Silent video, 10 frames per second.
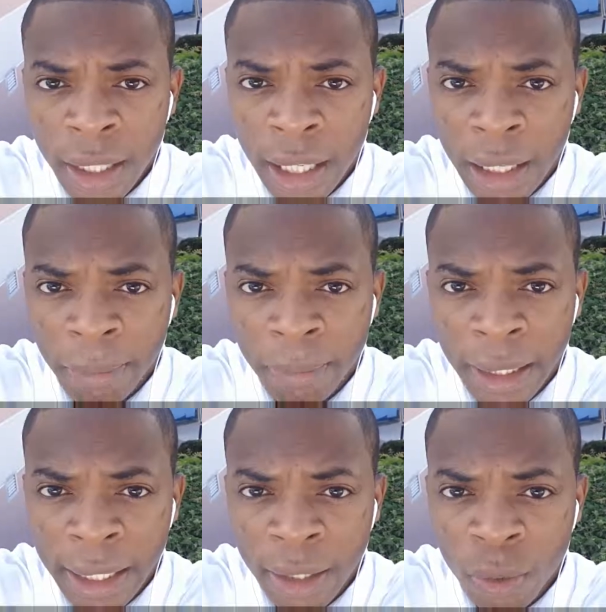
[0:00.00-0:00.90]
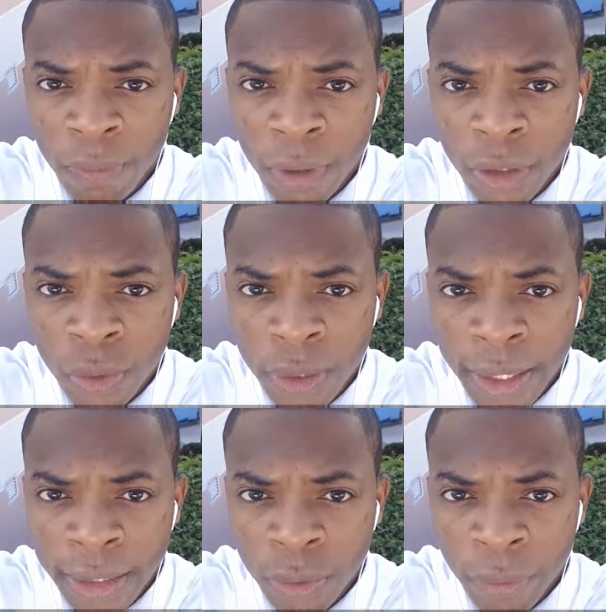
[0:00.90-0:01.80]
um, and I look forward to
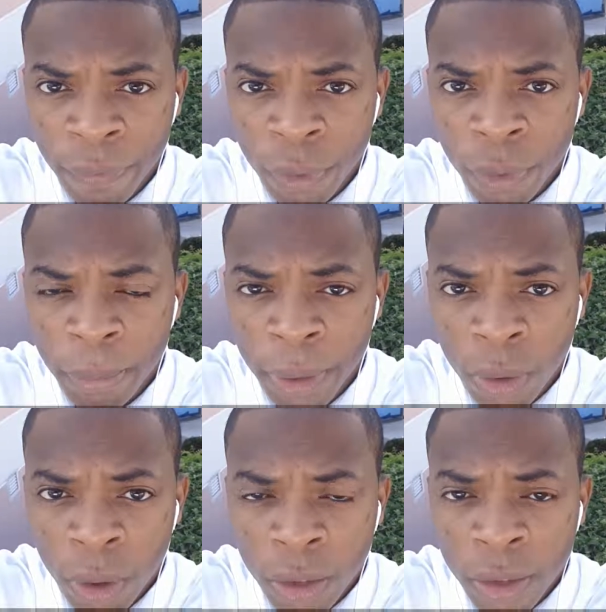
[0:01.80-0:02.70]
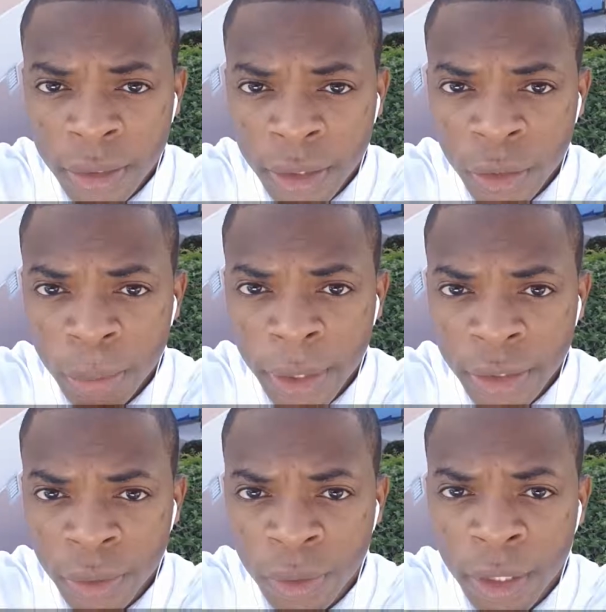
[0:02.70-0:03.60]
connecting with you. May God continue to
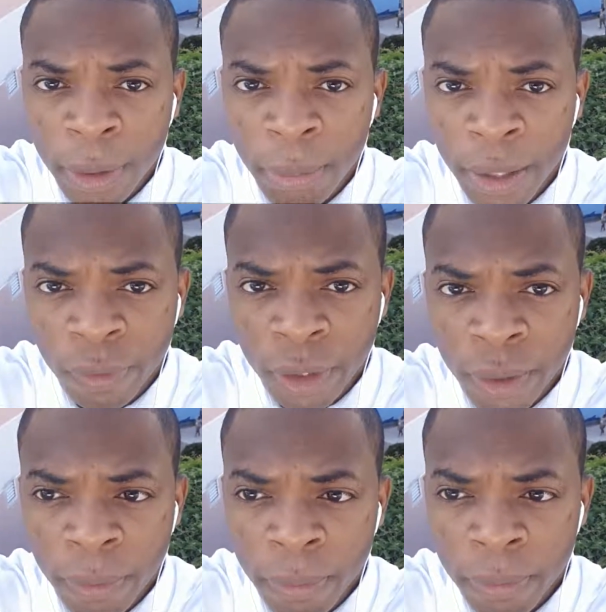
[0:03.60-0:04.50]
bless you. Bye for now.